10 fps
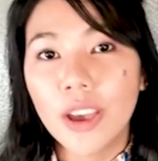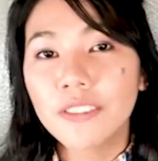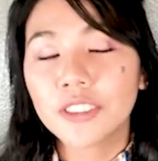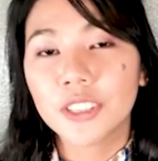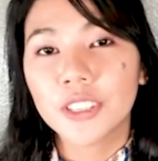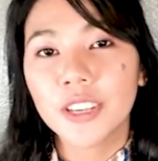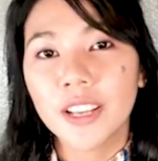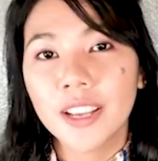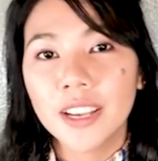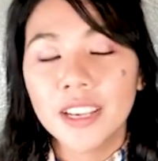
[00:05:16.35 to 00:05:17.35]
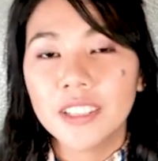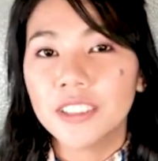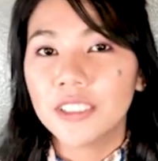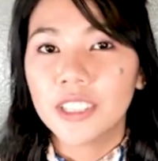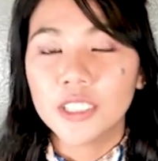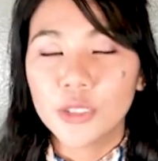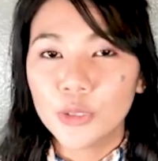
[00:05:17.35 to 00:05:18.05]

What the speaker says: However, there